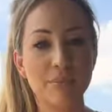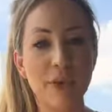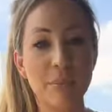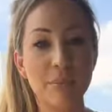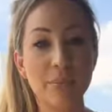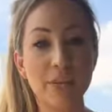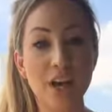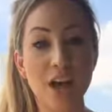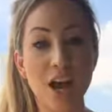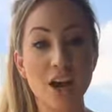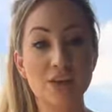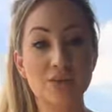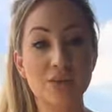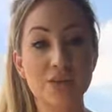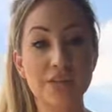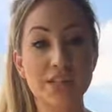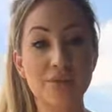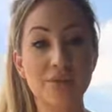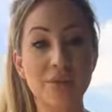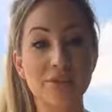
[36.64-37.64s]
in
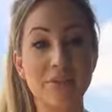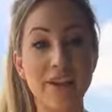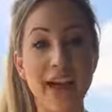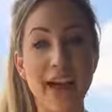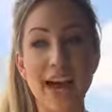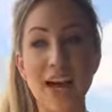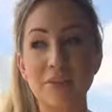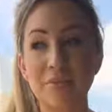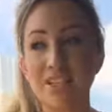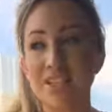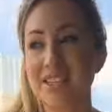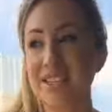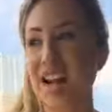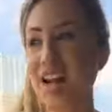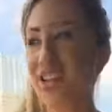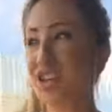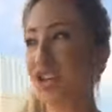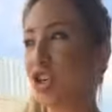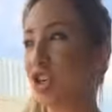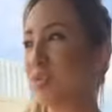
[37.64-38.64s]
hundreds that we've had, but it's not
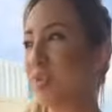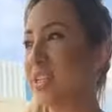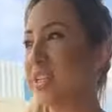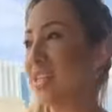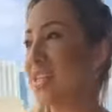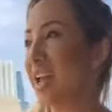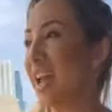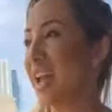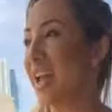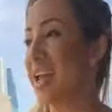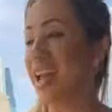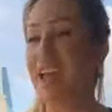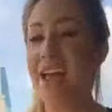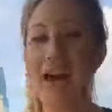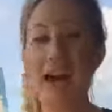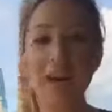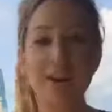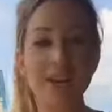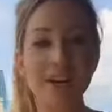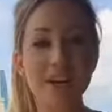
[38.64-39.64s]
as humid today.
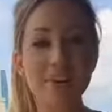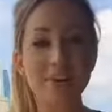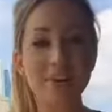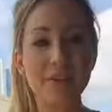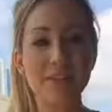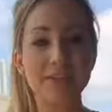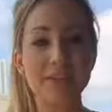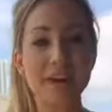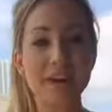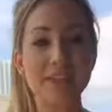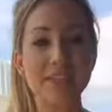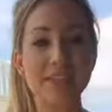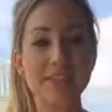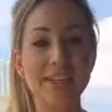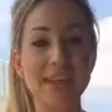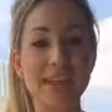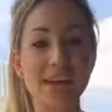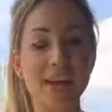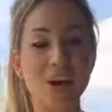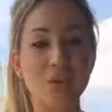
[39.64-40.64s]
I thought it'd be fun to
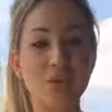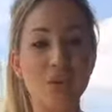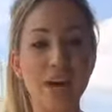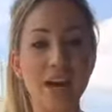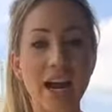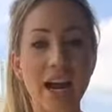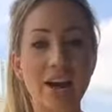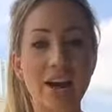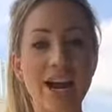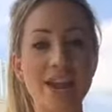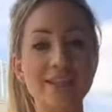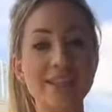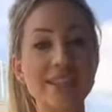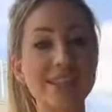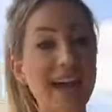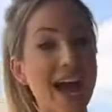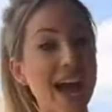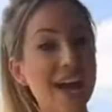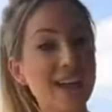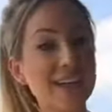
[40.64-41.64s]
take our workout
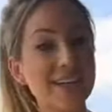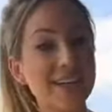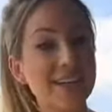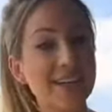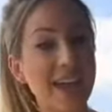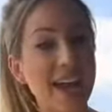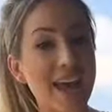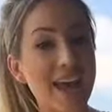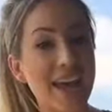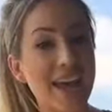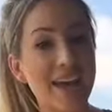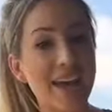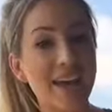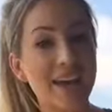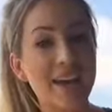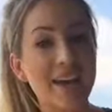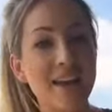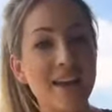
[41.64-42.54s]
outside today.